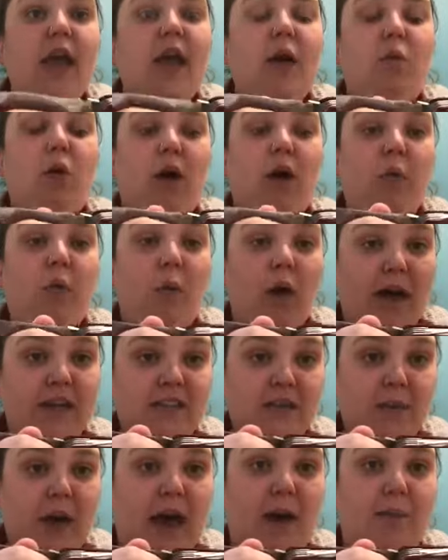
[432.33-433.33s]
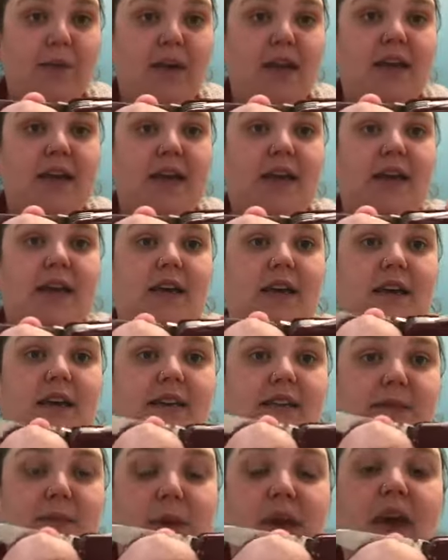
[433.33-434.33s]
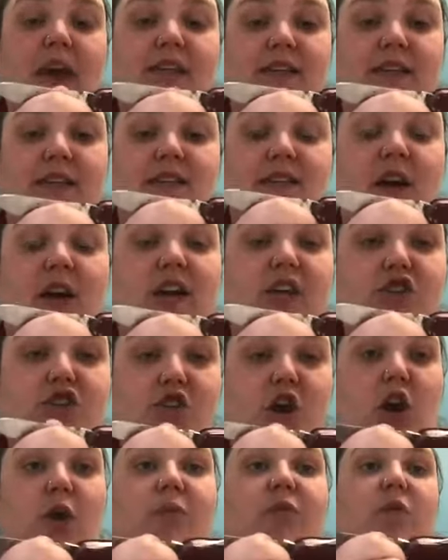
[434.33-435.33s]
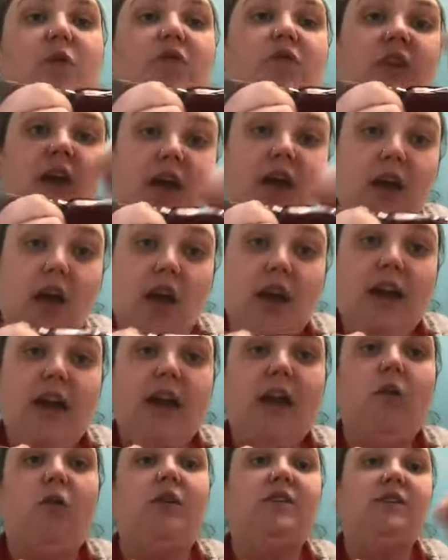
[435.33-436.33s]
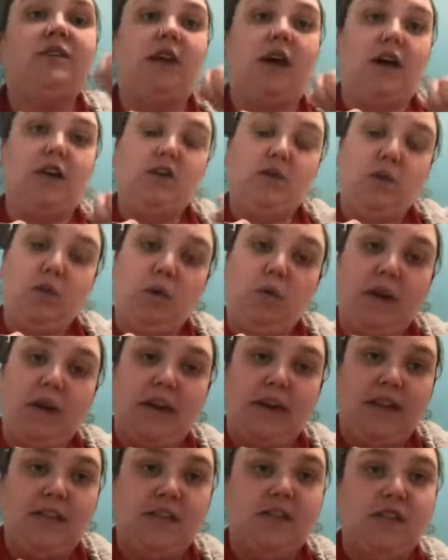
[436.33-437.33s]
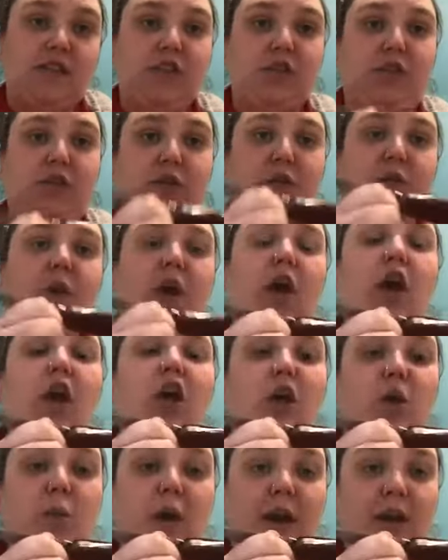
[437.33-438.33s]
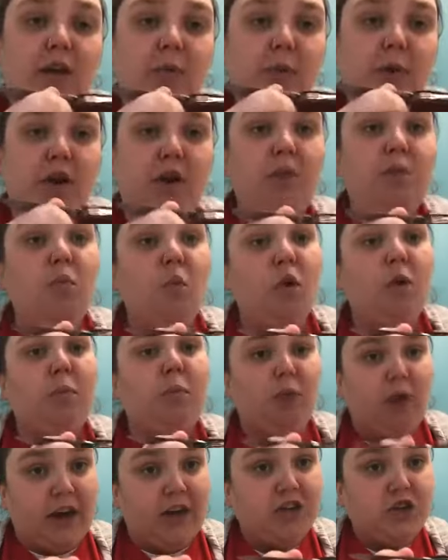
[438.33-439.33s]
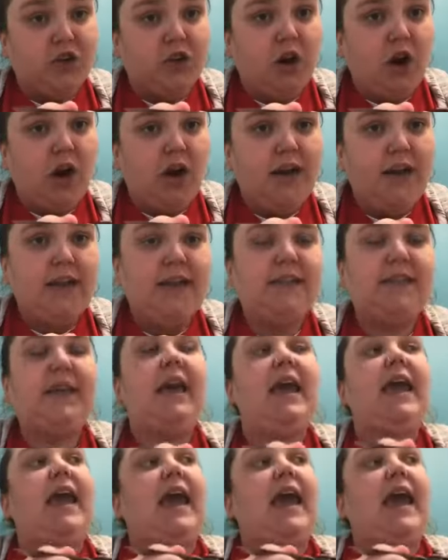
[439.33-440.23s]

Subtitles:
what winds up happening is because it's not as sharp, so it's not cutting or it's not doing what it needs to do, you wind up putting more pressure on it.